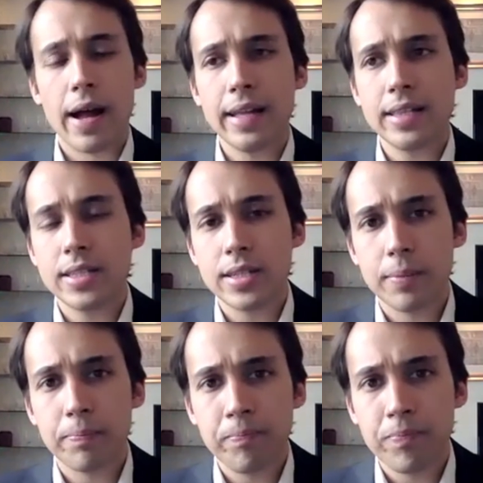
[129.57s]
and
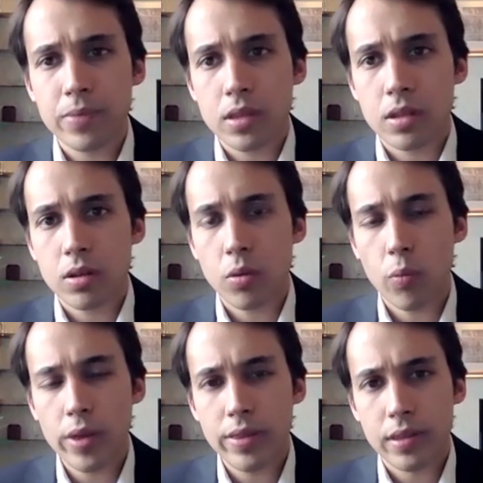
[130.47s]
um,
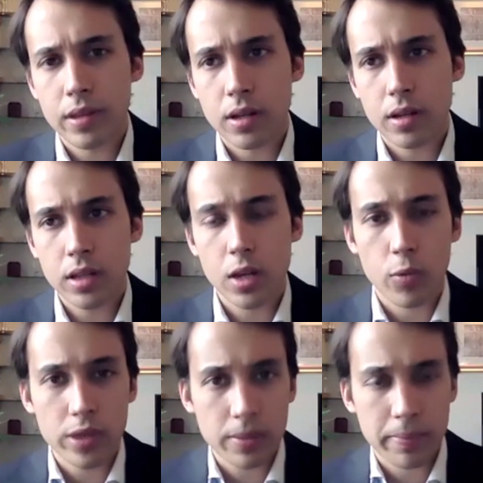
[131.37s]
with you know
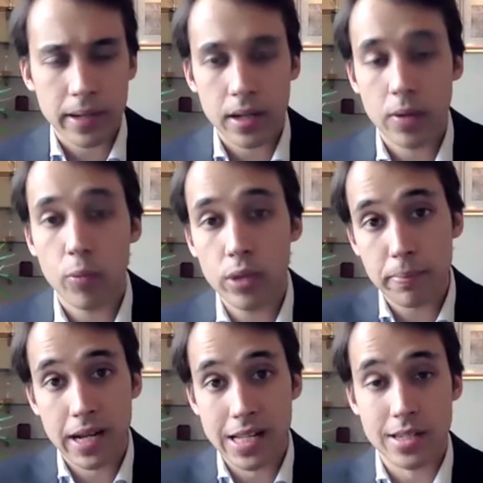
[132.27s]
with the with the
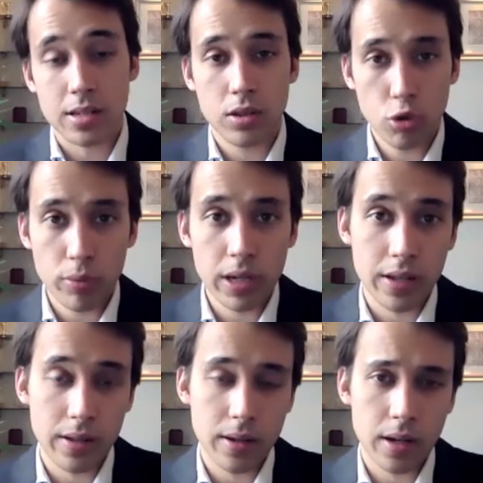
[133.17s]
P A T,
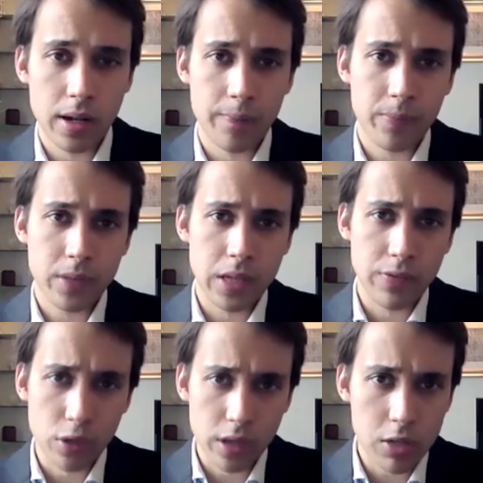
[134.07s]
normally um, if
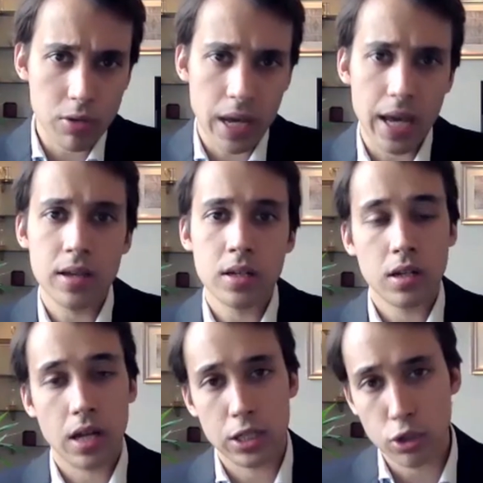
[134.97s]
you're in the U K
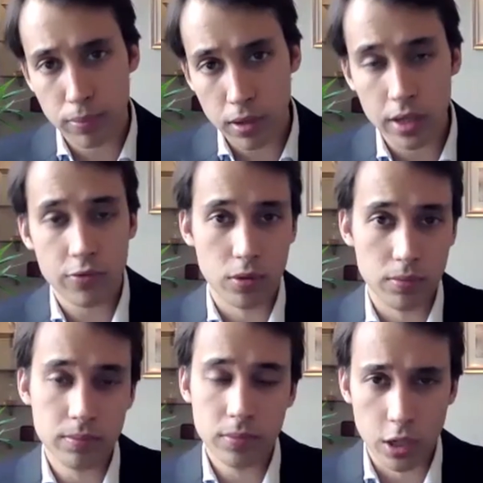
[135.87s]
and you're applying
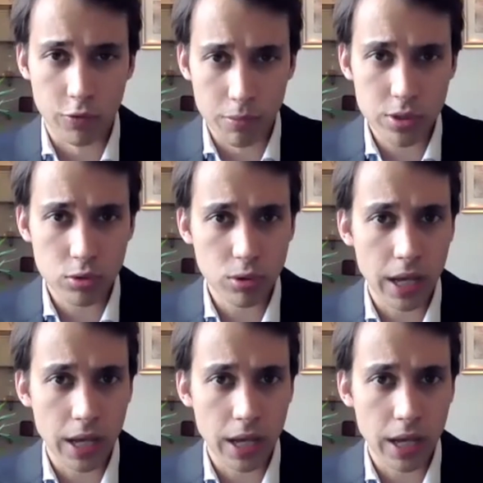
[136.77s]
from you know from school